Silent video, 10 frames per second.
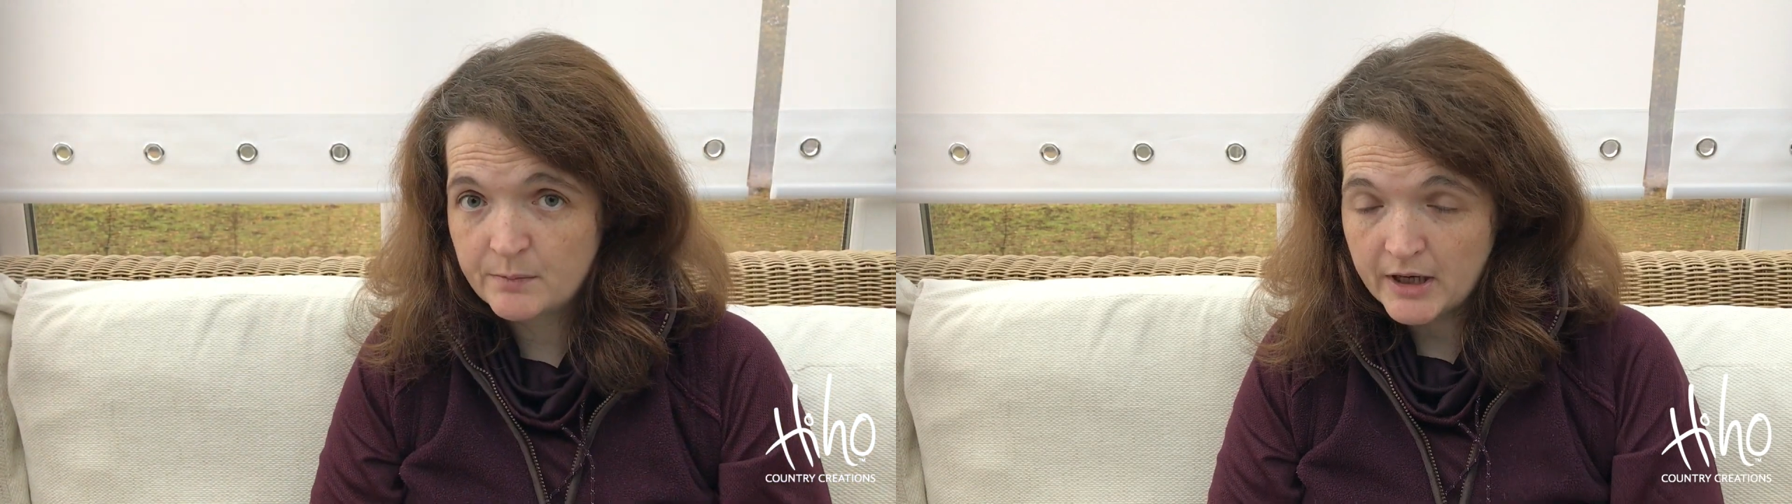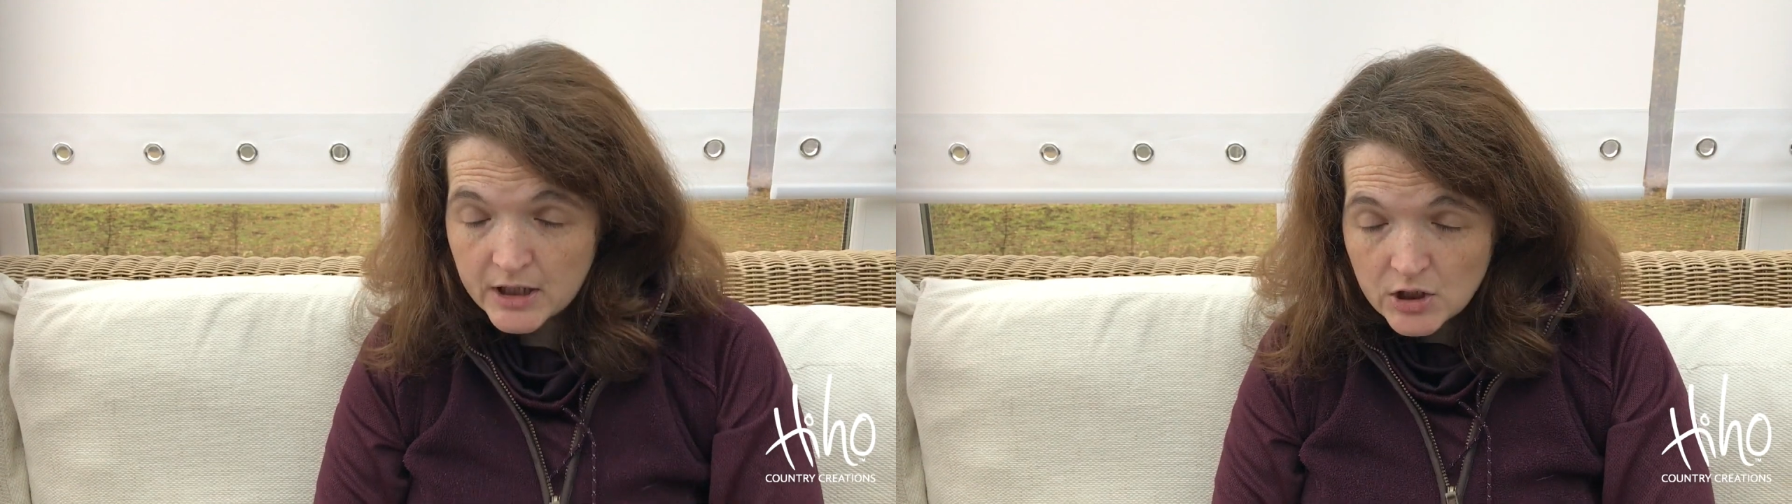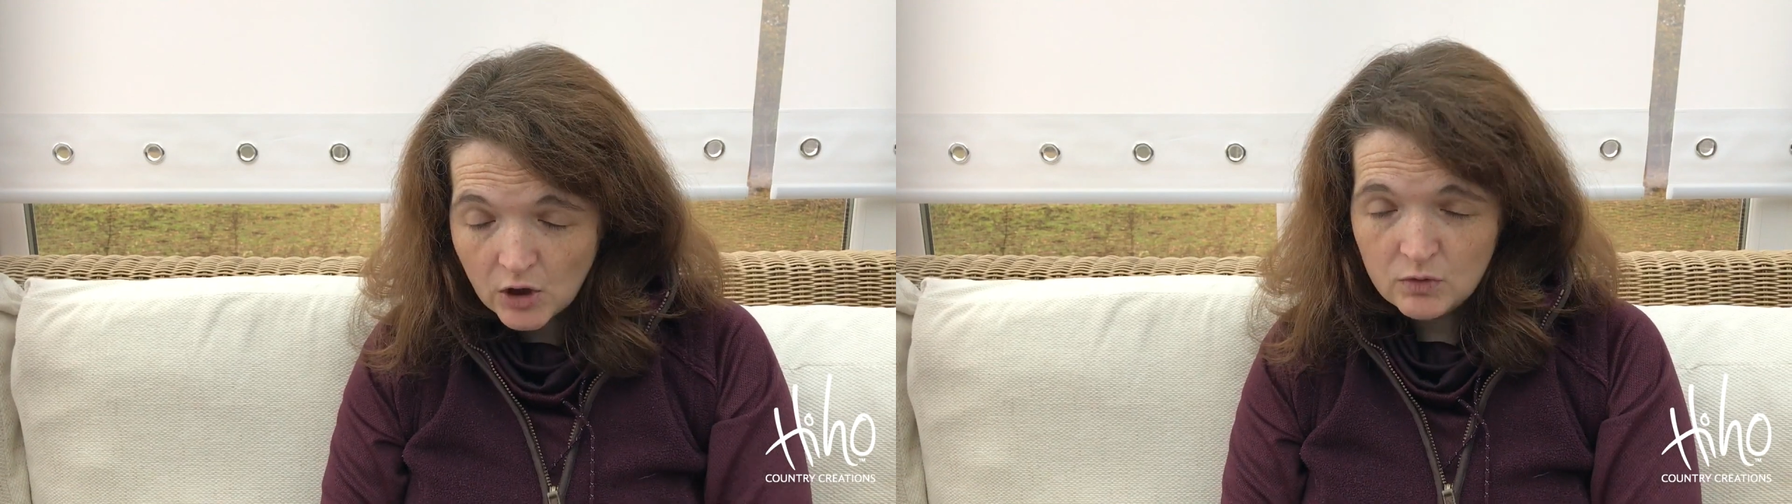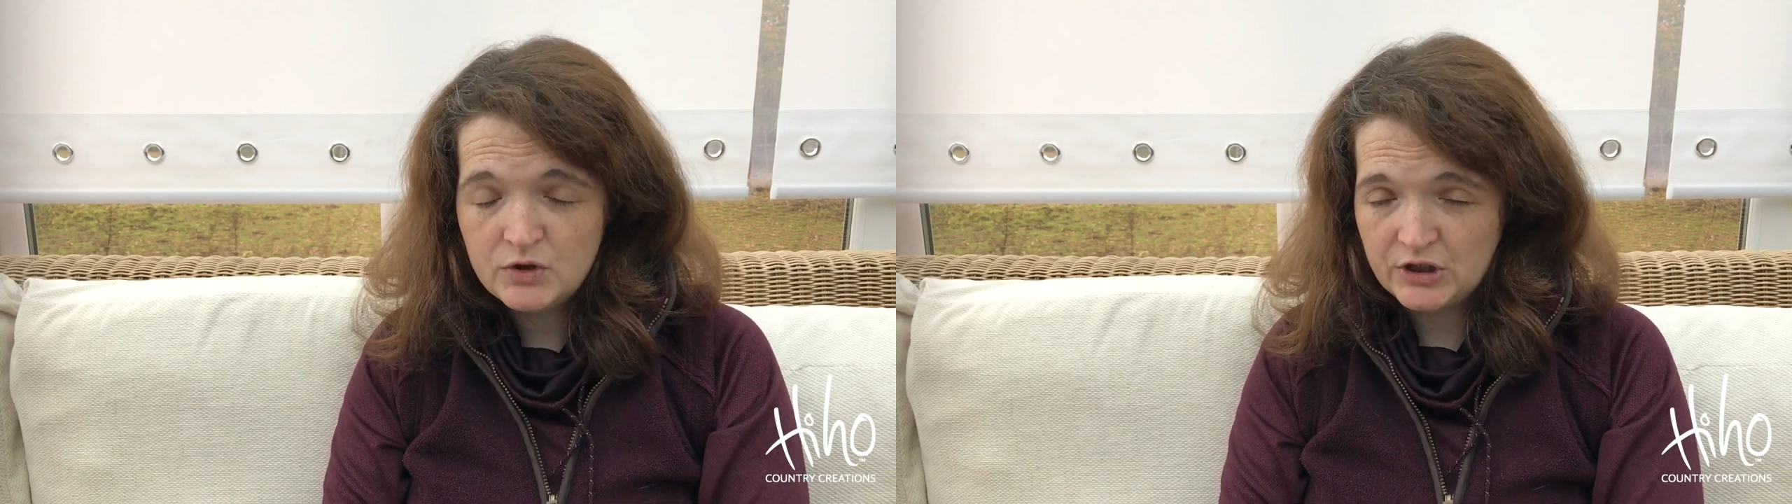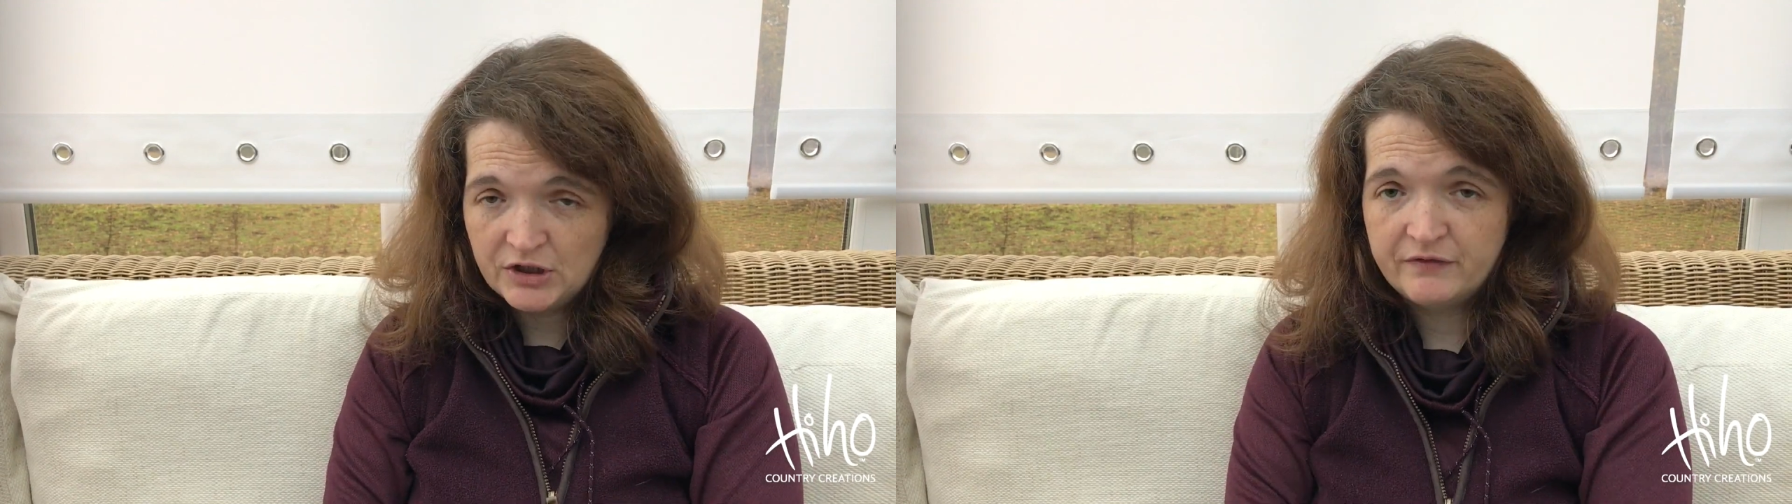my
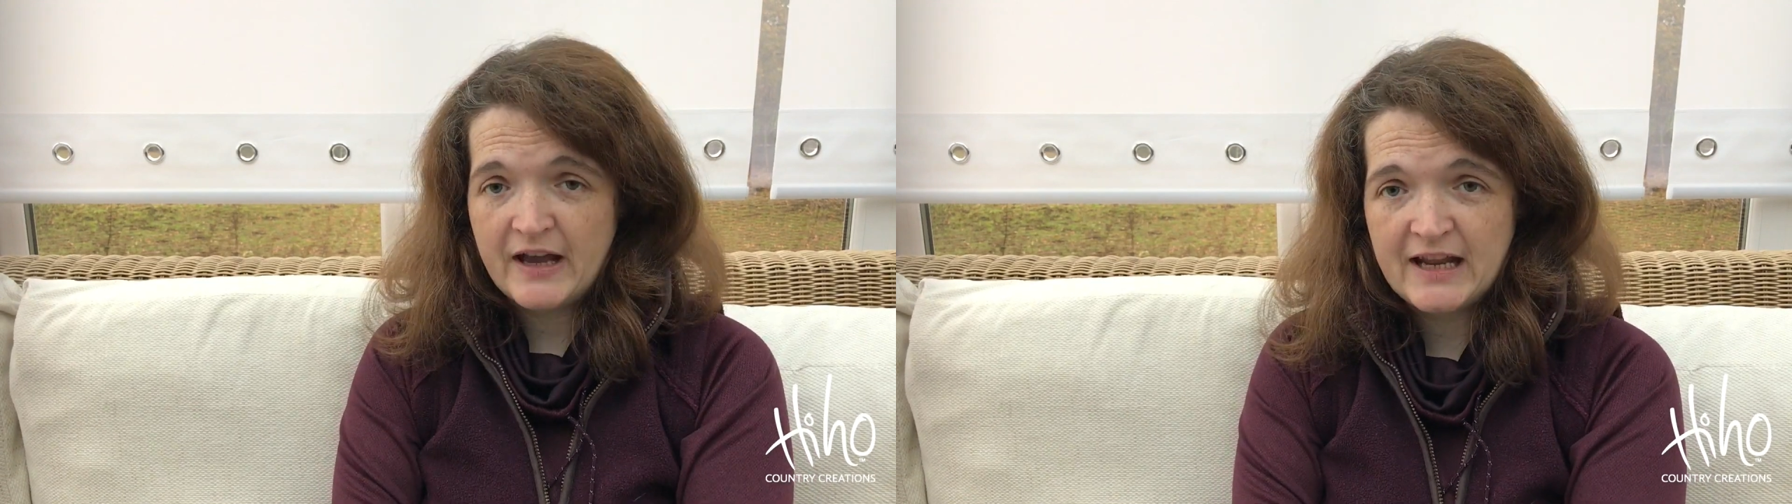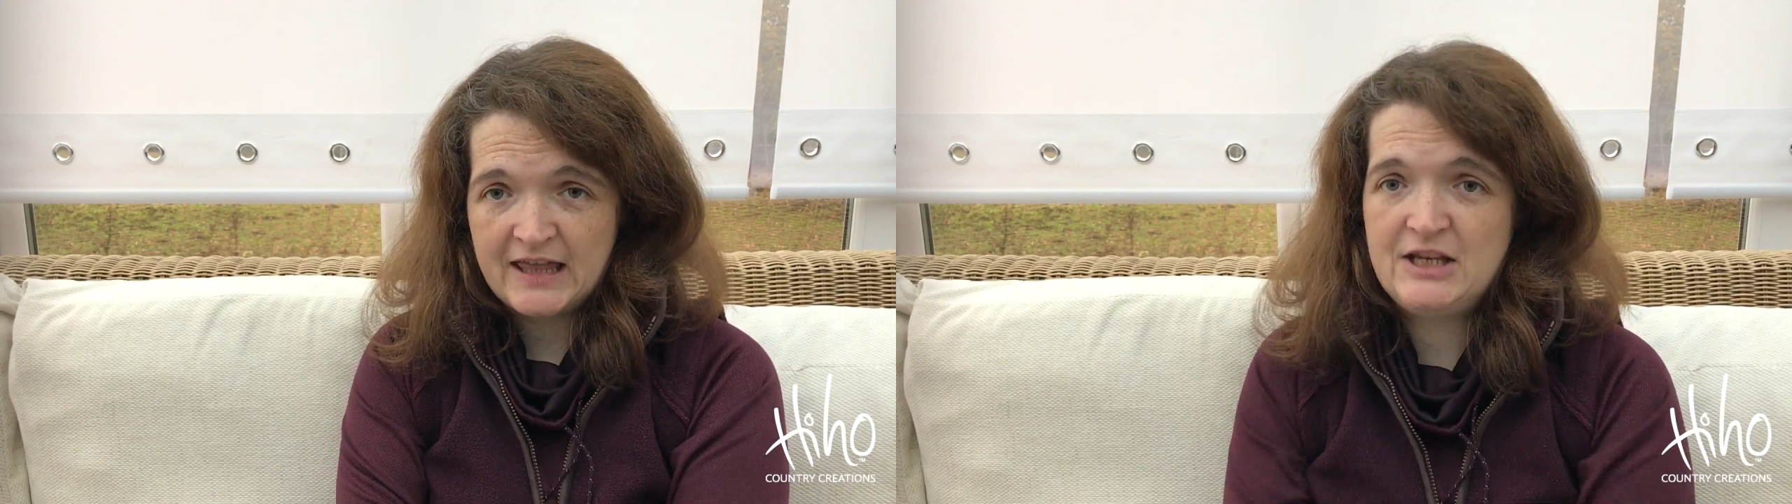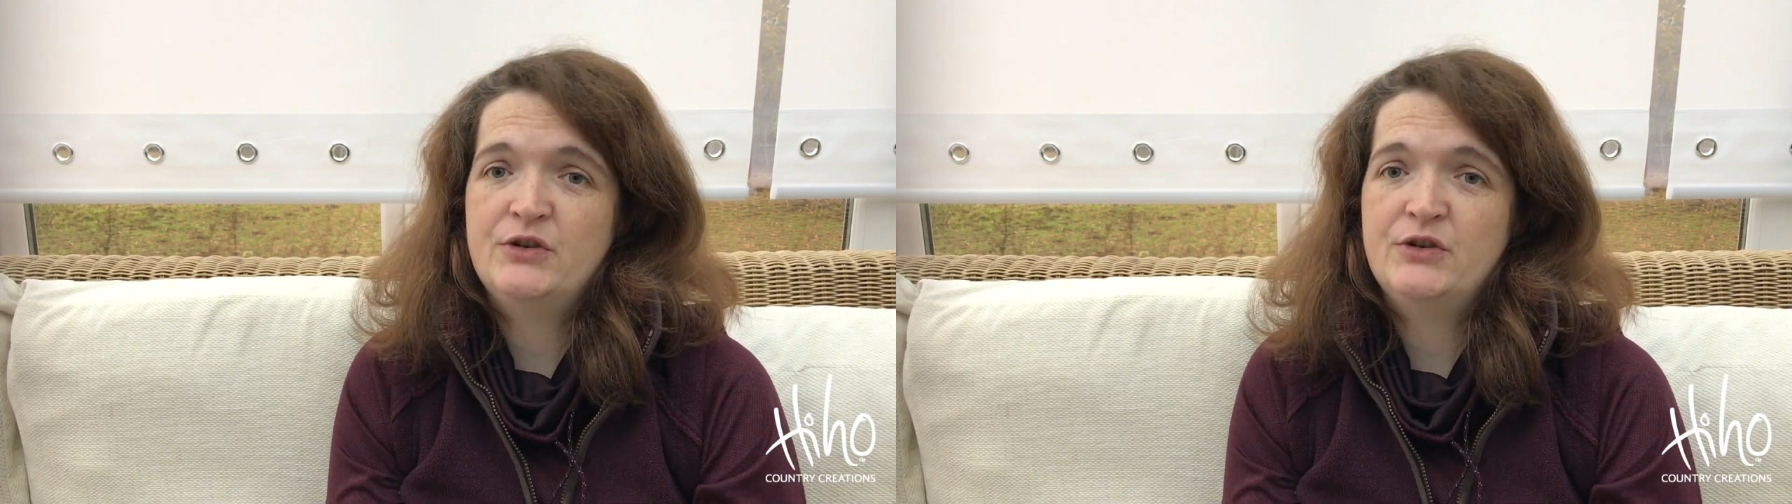go-to for anything